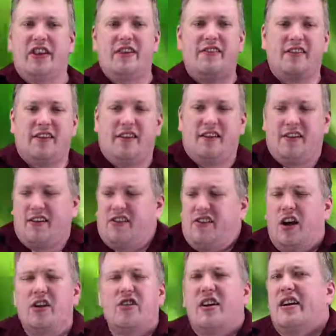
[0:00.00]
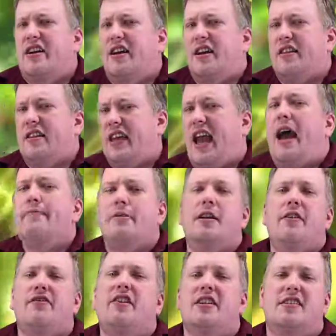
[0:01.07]
The
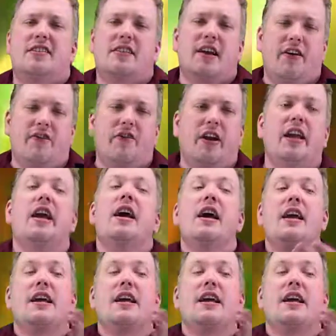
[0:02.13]
captain of Discovery